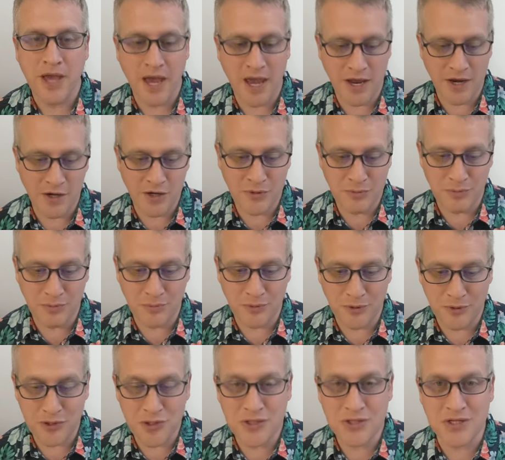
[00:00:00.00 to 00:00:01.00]
and
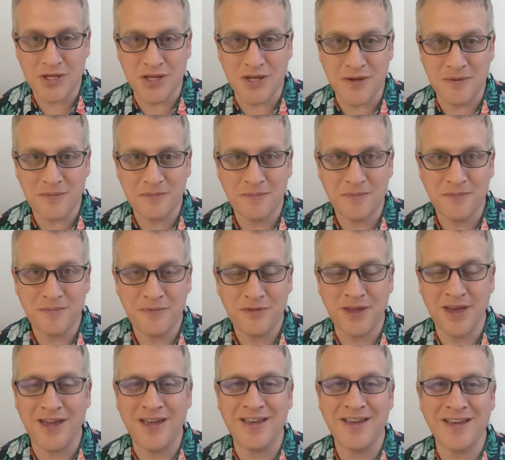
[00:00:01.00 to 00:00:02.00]
mercy.
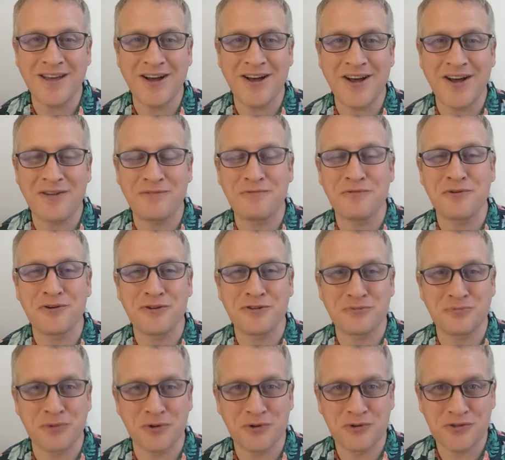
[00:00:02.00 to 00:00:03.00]
Thank God for
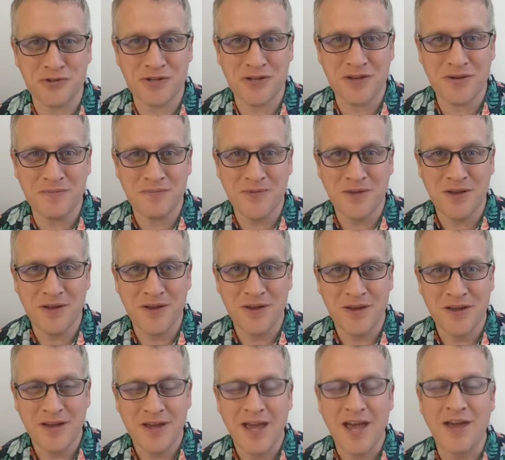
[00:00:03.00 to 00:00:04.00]
his mercy
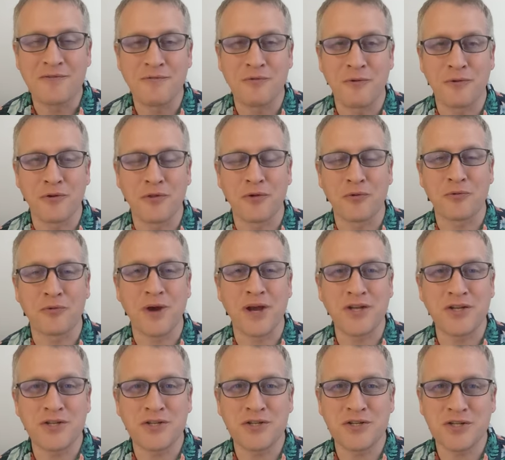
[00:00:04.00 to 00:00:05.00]
and for the
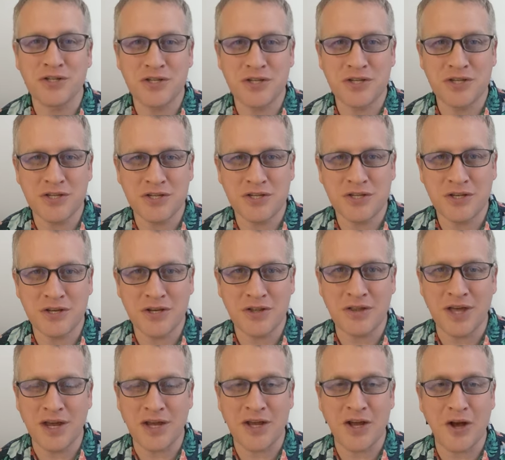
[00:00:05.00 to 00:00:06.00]
righteousness
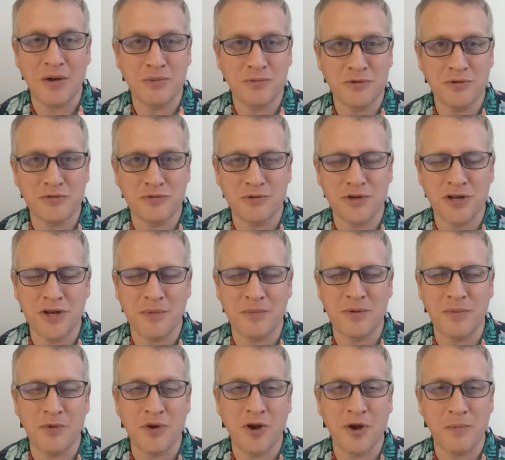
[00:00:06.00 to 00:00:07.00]
that comes through
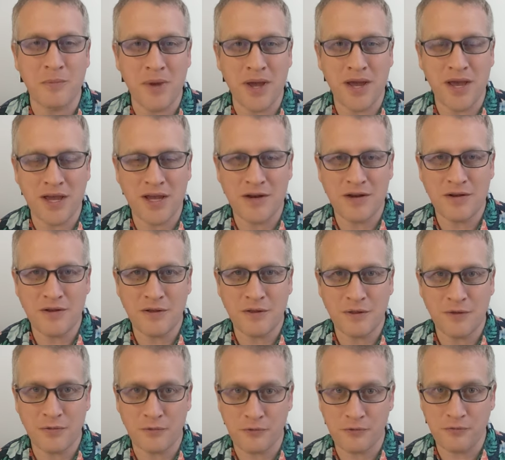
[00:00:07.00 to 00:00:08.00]
him. We are made
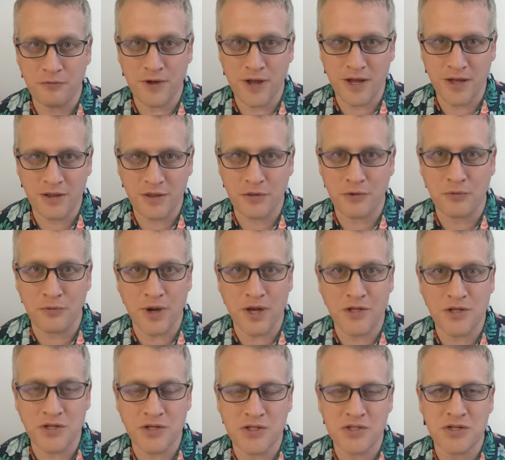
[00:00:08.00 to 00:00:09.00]
through faith the
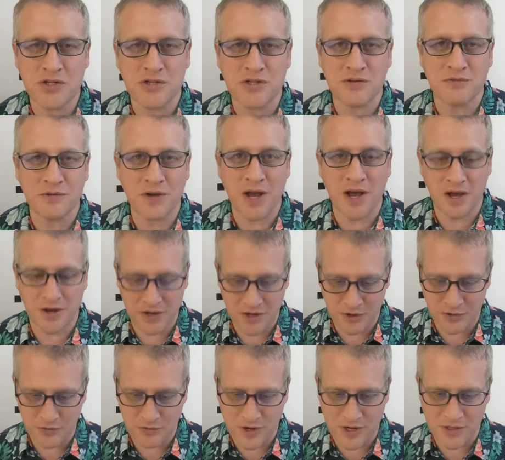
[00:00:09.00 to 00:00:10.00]
righteousness of God
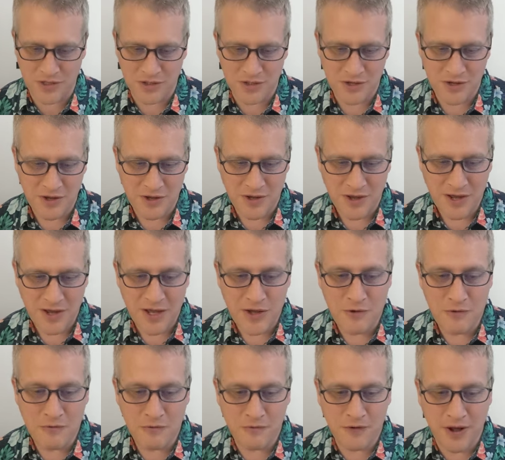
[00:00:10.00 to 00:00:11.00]
in Christ.
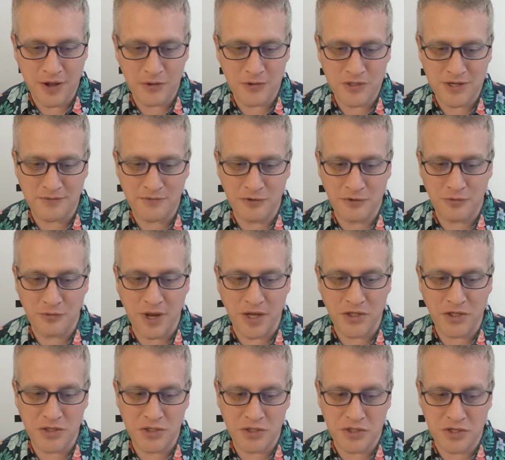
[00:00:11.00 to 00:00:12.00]
He who follows after
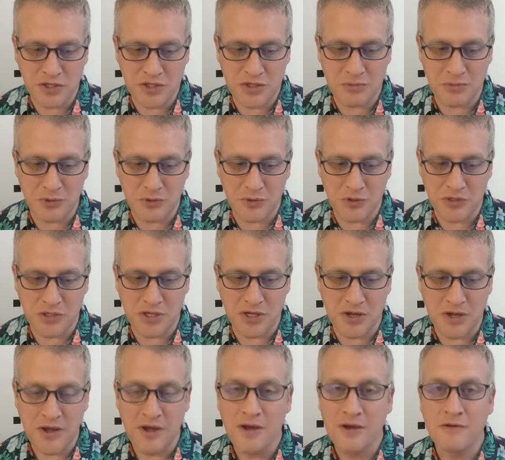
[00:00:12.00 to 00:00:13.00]
righteousness and
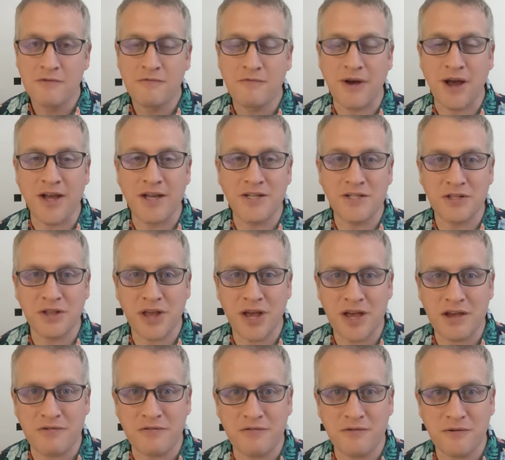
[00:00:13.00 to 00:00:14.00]
mercy finds
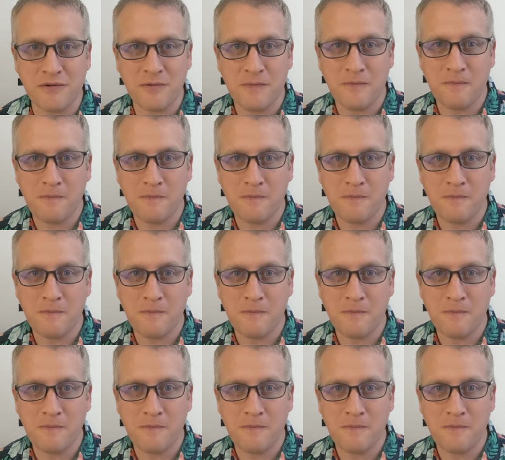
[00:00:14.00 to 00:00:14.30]
life.